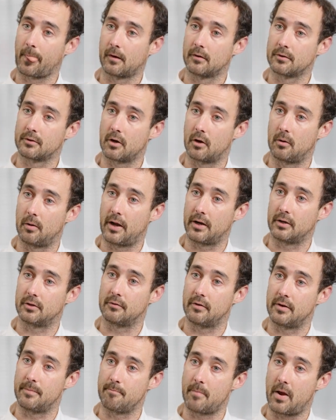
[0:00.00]
So
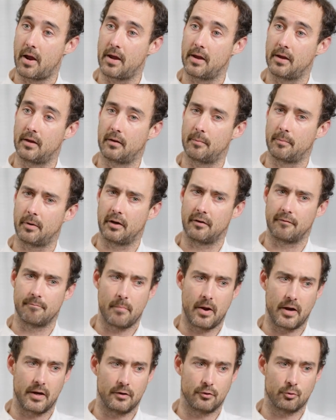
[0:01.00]
later in May, I believe
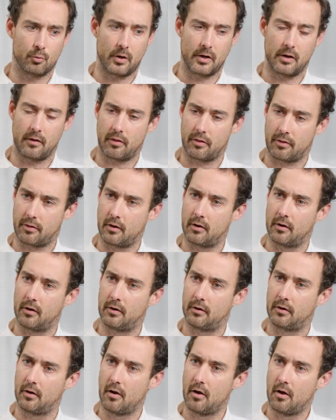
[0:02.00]
May
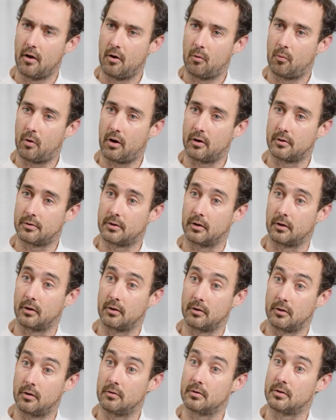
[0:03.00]
23rd, we're hosting a
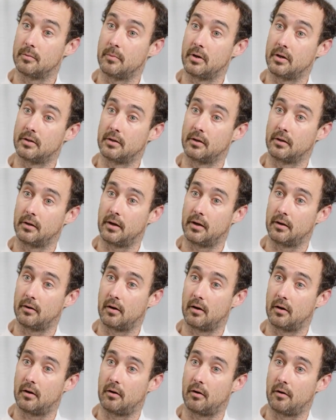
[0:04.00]
user meeting in
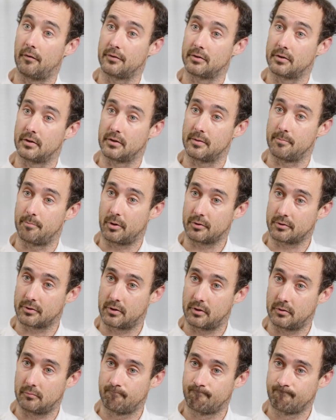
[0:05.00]
our offices in
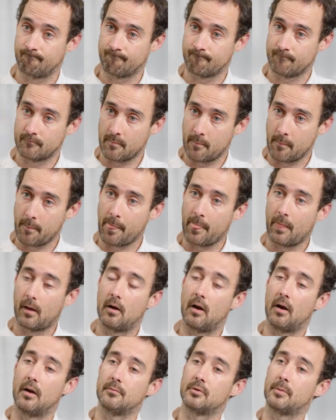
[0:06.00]
Boston.
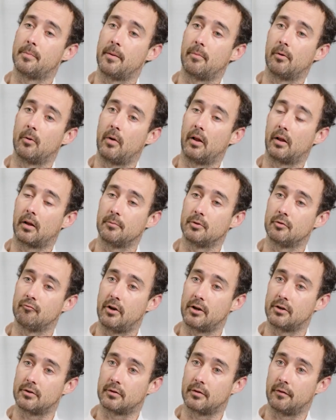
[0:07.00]
So people are welcome to
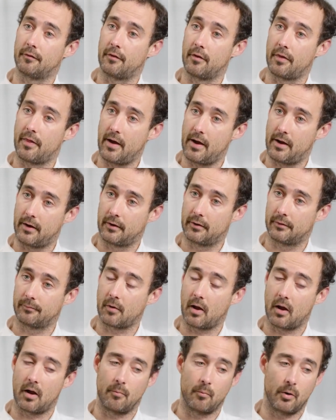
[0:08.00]
register for that.
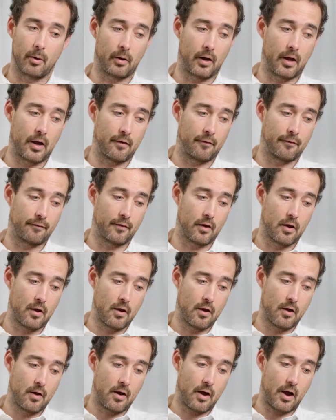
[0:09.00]
We will have
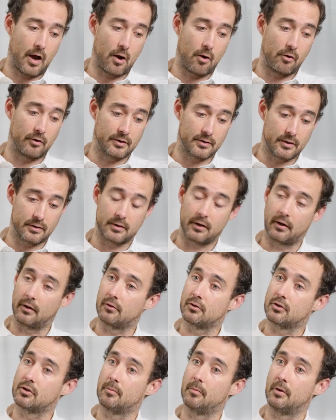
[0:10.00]
our existing
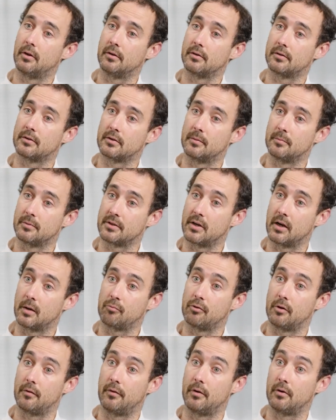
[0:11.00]
instruments, some sneak
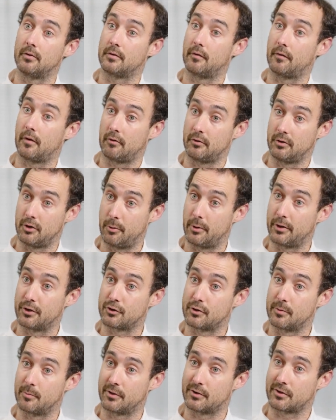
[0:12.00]
previews of our new
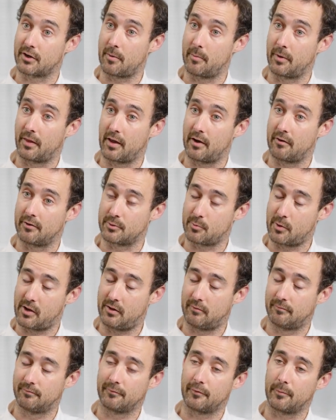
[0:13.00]
instruments coming there as
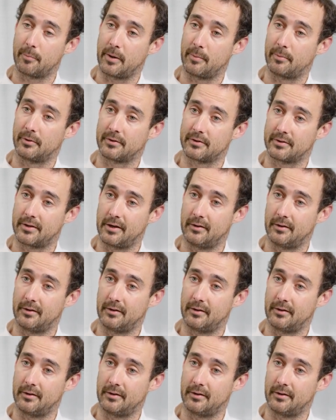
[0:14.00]
well for people to see.